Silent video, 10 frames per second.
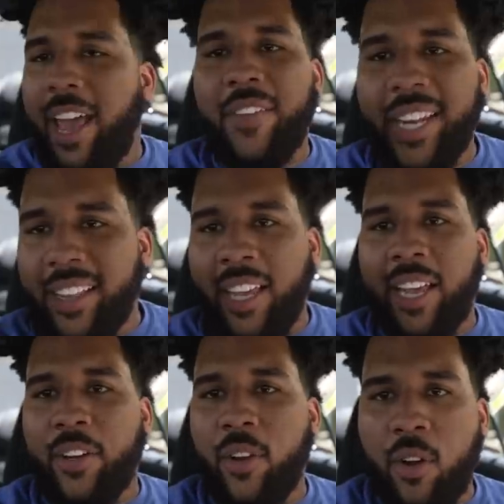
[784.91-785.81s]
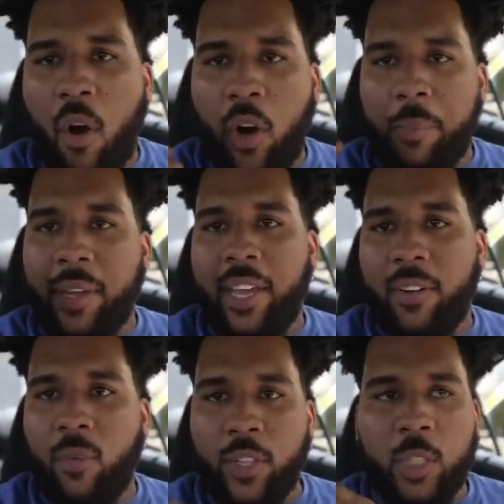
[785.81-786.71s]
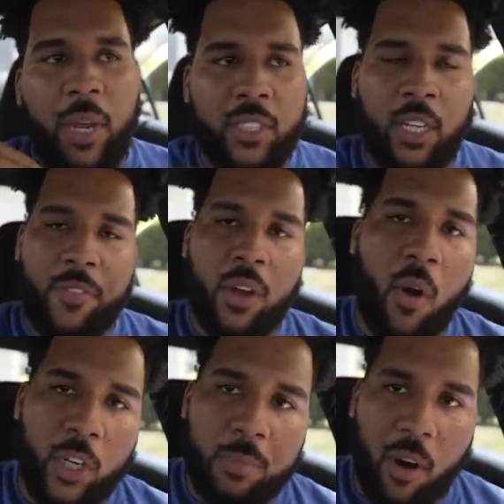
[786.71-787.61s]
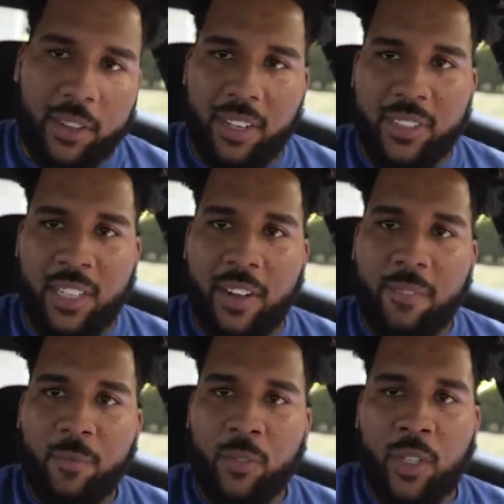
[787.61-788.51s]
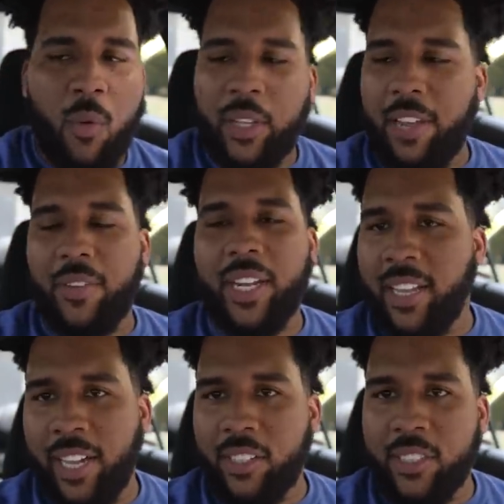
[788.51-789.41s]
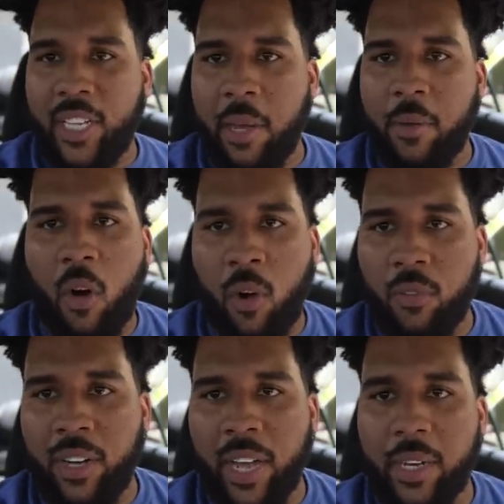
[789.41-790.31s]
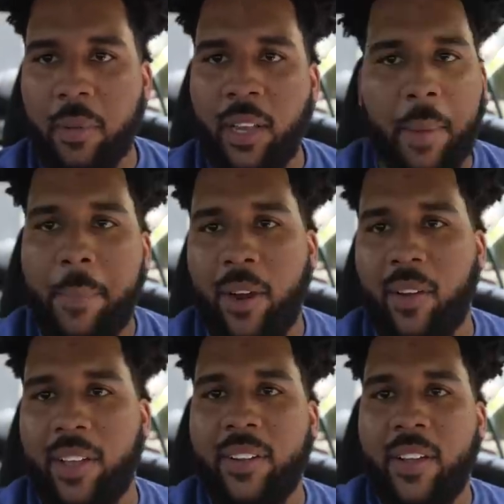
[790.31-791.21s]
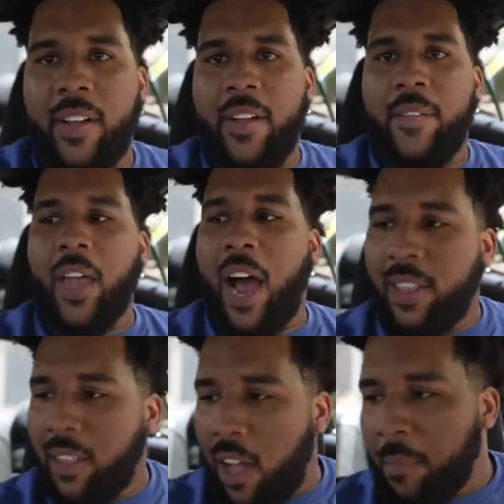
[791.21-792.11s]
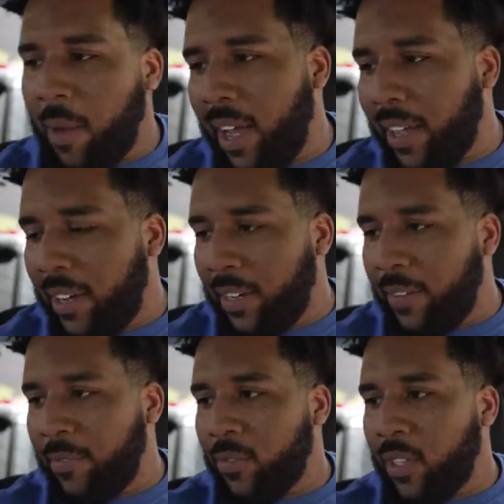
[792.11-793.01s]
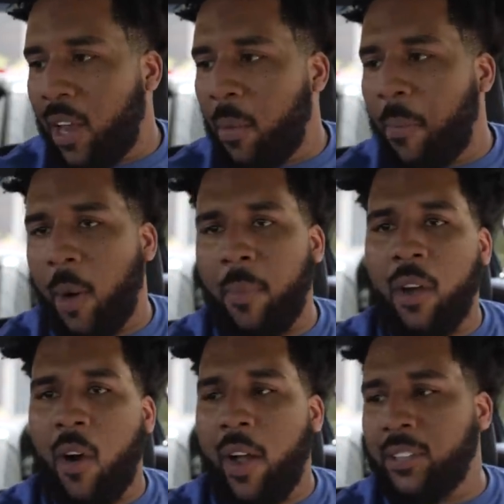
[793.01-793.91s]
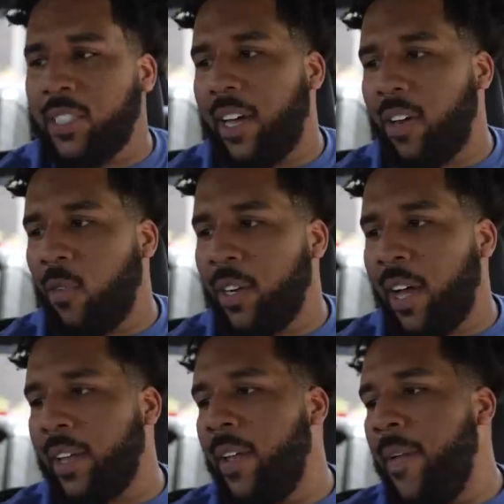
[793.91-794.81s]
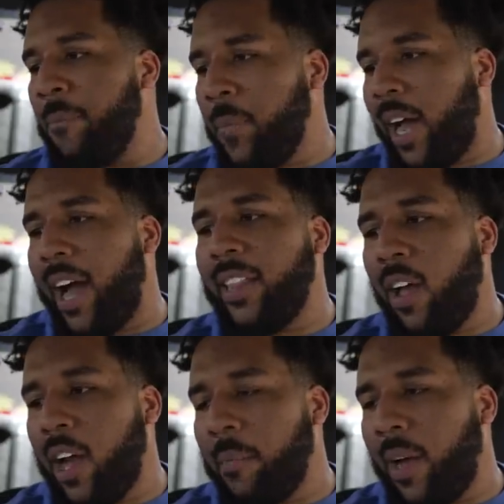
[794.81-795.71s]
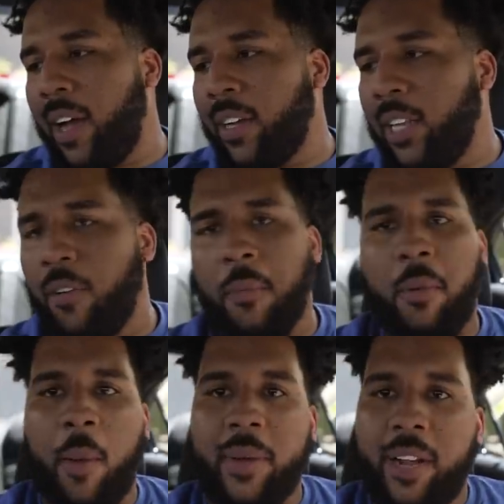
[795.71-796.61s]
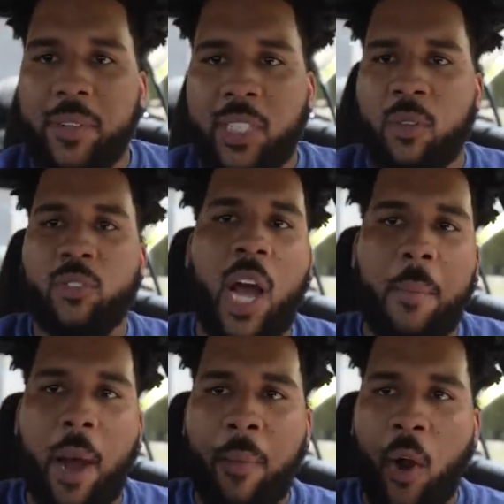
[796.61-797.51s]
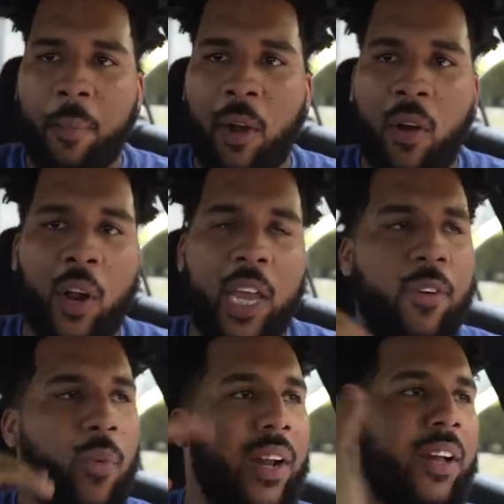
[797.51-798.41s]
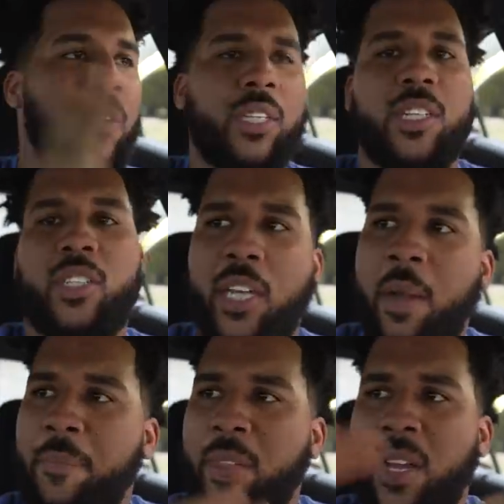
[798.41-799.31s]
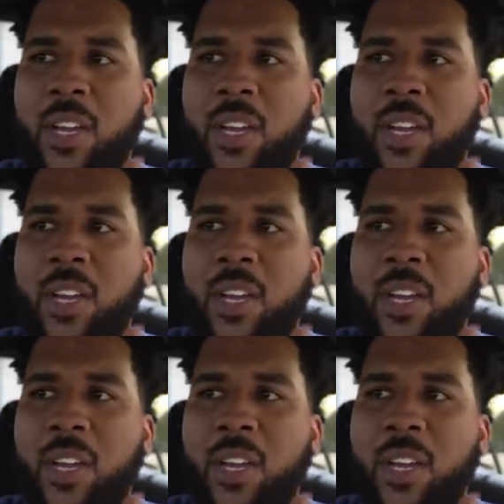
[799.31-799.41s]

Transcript: have anything in your car to begin with, especially if your car is parked outside. Don't leave anything in your damn car overnight, like period. I lock my um I don't park my car outside overnight, but I lock my glove compartment every single time I park my car. Even when I go to the gym,